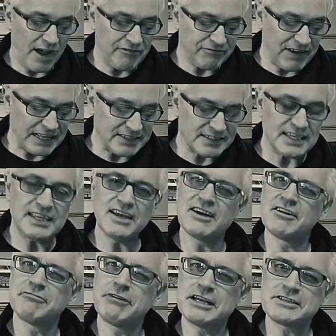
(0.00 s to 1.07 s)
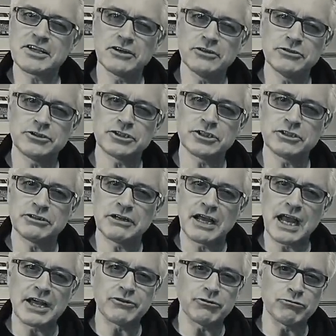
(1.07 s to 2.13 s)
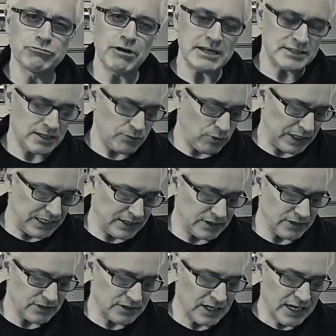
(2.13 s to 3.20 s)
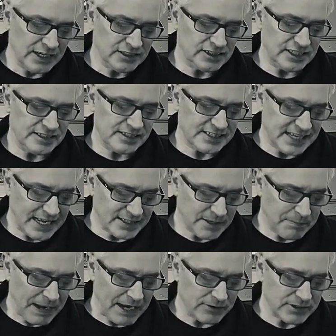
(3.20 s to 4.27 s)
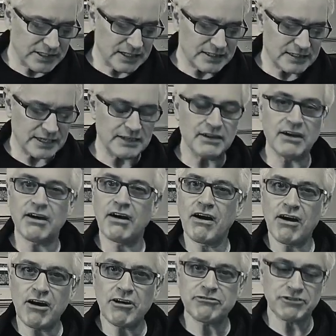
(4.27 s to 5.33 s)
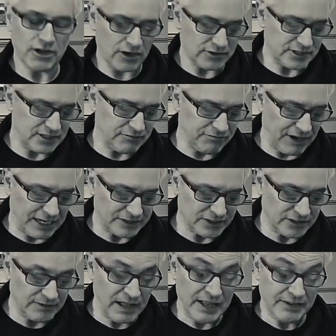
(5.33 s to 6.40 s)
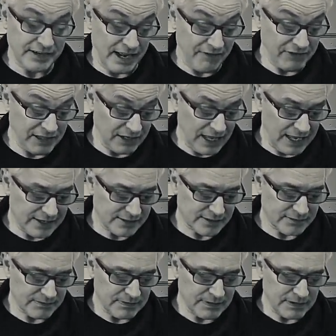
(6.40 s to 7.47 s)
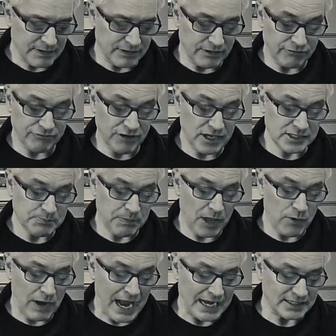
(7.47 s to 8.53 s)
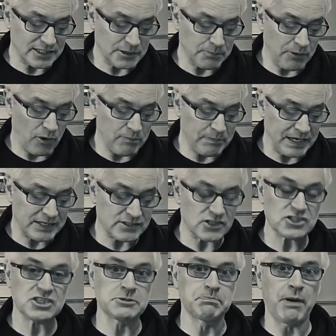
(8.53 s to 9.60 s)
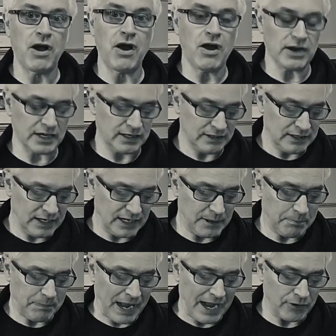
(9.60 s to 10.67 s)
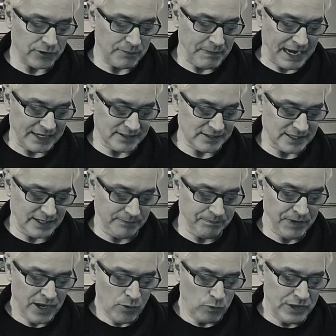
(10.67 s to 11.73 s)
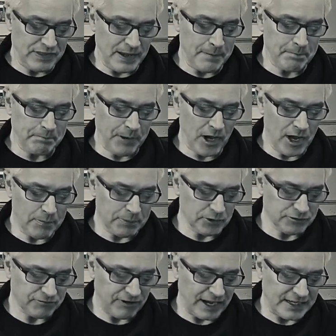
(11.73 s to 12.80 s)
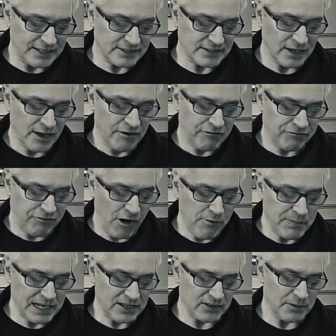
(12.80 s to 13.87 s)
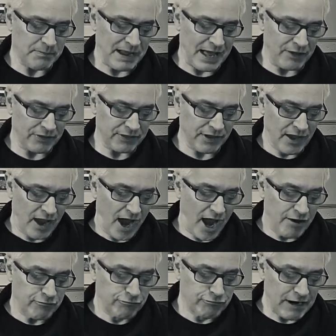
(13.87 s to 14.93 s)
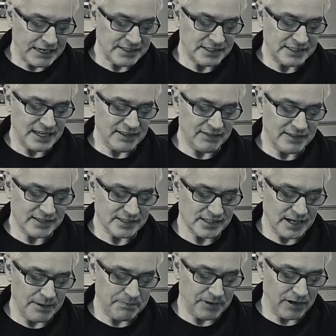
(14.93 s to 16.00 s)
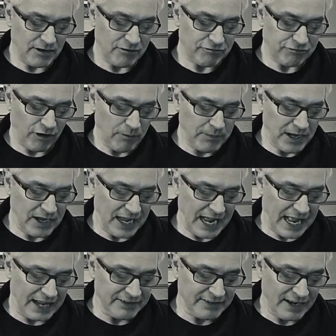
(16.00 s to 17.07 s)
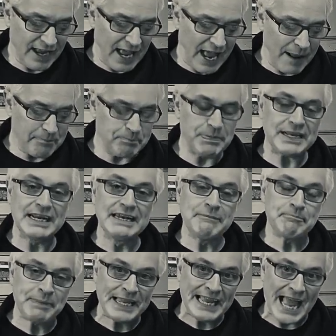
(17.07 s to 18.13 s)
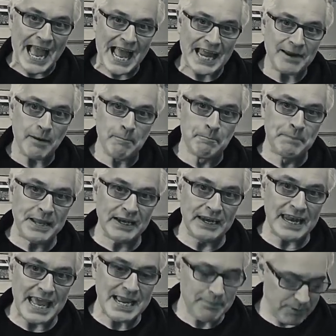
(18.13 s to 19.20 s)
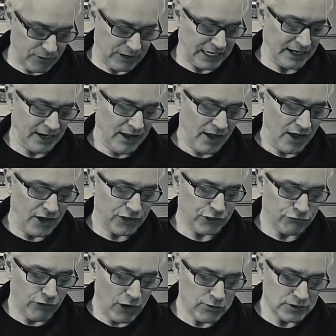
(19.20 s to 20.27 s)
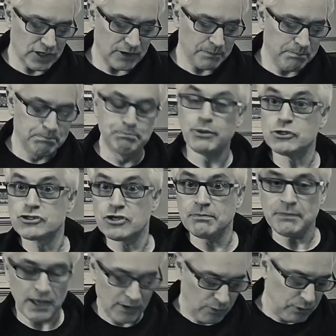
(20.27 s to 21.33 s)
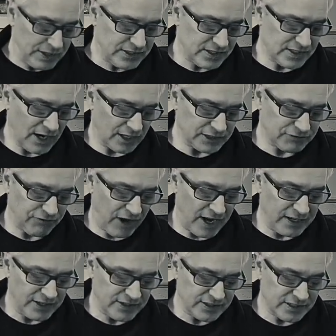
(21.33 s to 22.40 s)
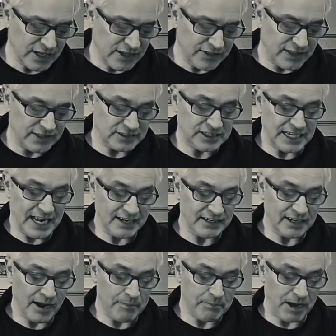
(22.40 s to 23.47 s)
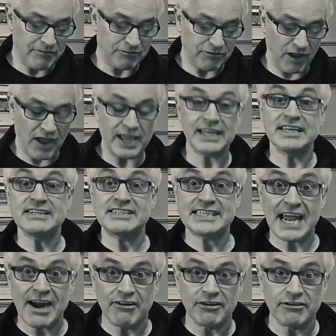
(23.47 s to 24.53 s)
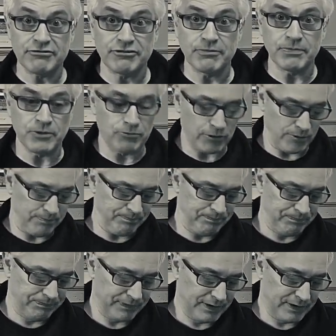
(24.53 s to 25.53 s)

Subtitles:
I fancy her resolution had already weakened. She set about it in a half-hearted fashion. Nevertheless, the first blow acted upon me as a spark in a powder magazine. With empurpled face, foaming at the mouth, I wrested the slipper from her hand and began belabouring her throat and bosom with such violence that she ended up by flying in terror from the room.